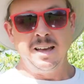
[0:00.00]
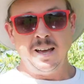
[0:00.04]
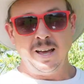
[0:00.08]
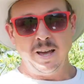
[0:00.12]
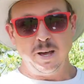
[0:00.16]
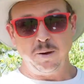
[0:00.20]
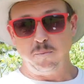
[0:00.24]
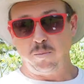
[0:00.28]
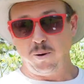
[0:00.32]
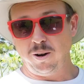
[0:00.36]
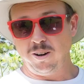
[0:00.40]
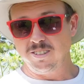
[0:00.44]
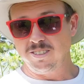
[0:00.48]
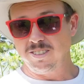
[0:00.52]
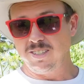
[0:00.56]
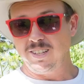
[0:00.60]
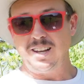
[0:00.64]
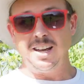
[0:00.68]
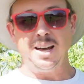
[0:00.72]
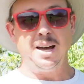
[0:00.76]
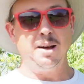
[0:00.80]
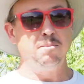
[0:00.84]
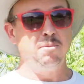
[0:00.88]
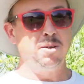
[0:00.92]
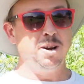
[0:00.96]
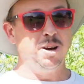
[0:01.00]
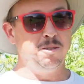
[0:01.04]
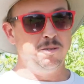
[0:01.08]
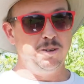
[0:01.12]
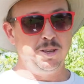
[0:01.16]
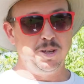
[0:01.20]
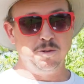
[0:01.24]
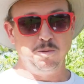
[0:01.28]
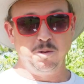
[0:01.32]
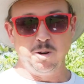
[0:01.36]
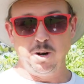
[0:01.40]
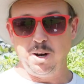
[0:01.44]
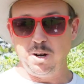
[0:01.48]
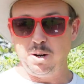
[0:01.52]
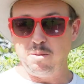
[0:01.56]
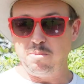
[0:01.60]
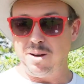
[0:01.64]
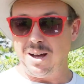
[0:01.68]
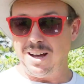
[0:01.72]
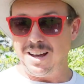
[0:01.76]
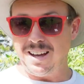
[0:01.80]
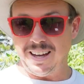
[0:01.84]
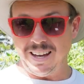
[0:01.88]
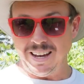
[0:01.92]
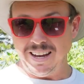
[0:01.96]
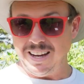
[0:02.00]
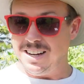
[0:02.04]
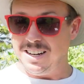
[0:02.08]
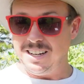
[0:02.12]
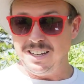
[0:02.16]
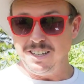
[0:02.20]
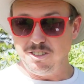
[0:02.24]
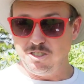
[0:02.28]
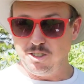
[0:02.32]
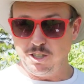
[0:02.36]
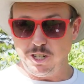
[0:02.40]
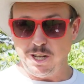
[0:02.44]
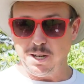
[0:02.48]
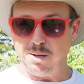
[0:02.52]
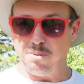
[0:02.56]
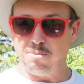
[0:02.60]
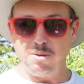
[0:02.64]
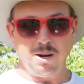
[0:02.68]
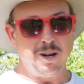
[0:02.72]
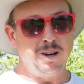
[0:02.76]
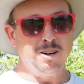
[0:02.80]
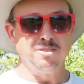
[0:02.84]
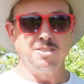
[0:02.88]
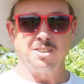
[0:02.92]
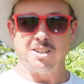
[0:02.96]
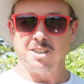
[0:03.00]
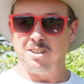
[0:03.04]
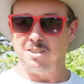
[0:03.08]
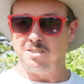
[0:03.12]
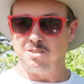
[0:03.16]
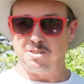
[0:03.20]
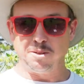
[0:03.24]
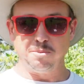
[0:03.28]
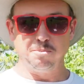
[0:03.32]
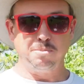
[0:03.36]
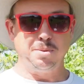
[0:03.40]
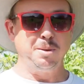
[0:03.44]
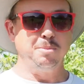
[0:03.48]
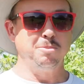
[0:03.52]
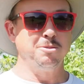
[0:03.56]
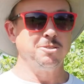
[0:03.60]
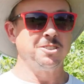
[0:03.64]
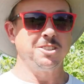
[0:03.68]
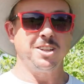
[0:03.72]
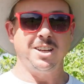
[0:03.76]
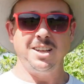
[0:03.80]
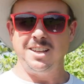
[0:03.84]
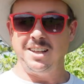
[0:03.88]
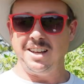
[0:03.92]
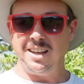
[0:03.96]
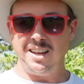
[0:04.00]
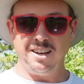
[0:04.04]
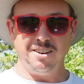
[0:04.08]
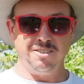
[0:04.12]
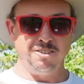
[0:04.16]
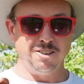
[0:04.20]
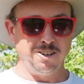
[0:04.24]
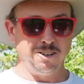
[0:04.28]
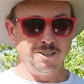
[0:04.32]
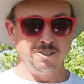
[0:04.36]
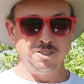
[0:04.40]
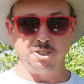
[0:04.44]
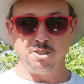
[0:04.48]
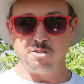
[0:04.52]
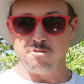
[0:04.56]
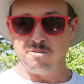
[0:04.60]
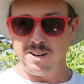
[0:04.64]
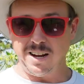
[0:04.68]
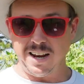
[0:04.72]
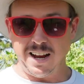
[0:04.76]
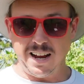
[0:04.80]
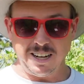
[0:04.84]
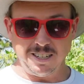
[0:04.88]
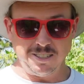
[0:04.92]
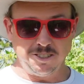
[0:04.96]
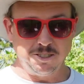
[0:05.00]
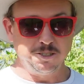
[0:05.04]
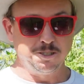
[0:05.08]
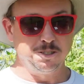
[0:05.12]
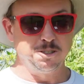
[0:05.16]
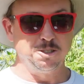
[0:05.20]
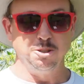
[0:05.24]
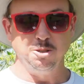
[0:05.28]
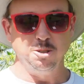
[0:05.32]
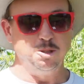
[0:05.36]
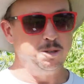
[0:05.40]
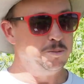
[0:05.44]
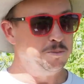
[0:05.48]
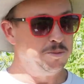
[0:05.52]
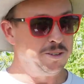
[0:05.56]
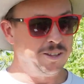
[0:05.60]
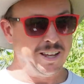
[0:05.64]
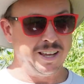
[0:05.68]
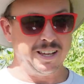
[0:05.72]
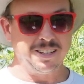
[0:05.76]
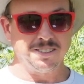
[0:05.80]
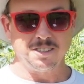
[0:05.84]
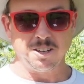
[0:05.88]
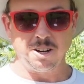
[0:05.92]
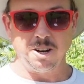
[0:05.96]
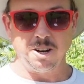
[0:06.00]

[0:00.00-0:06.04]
And personally, I'm not really worried about eating GMOs. I know some people say they have allergic reactions to them and that's